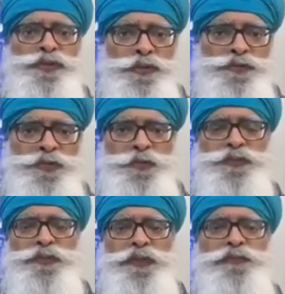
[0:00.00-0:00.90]
showing so
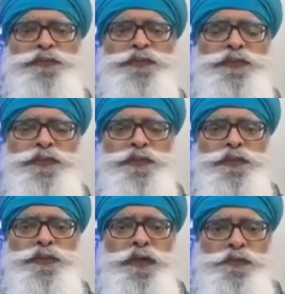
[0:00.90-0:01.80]
much love
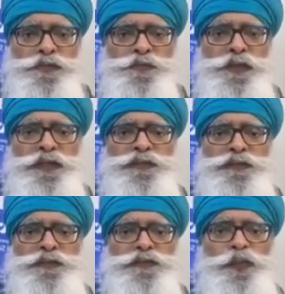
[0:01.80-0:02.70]
and respect.
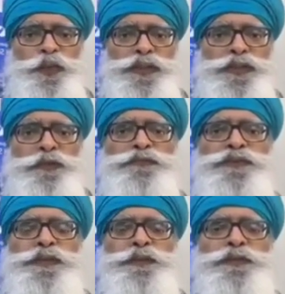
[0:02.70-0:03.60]
We don't
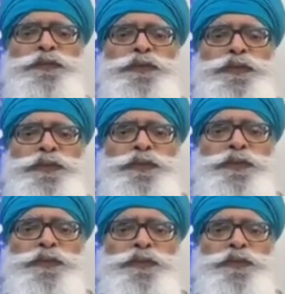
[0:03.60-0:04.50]
feel
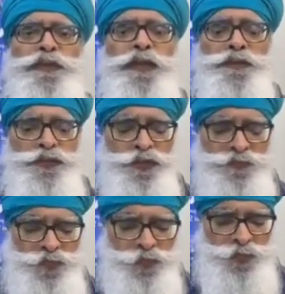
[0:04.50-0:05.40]
that, you know,
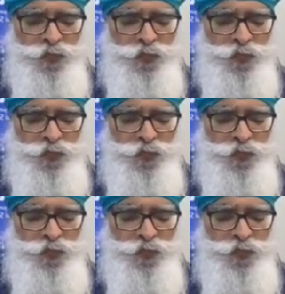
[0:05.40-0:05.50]
if you're